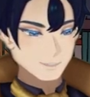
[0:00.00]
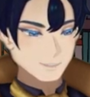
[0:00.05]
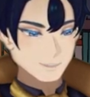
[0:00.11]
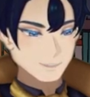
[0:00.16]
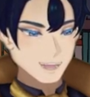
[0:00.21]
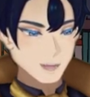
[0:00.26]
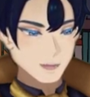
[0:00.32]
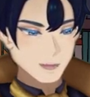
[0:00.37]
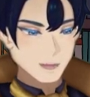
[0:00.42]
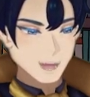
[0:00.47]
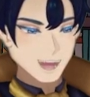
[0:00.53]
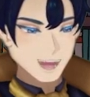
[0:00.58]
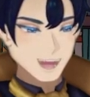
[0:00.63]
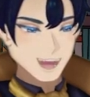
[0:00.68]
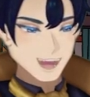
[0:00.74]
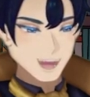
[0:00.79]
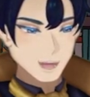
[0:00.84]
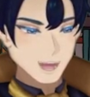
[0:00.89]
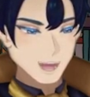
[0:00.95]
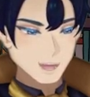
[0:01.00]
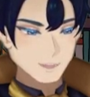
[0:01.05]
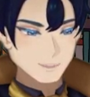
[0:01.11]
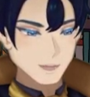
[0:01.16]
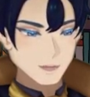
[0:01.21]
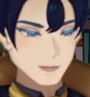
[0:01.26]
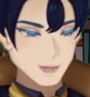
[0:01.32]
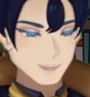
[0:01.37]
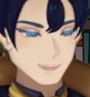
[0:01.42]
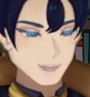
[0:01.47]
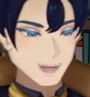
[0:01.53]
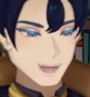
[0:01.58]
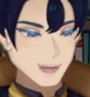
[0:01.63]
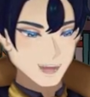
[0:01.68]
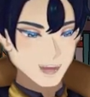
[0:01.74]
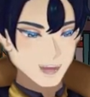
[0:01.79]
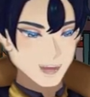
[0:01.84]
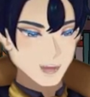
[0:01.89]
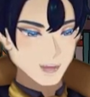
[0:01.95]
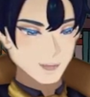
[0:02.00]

and why had they been forced to get out of the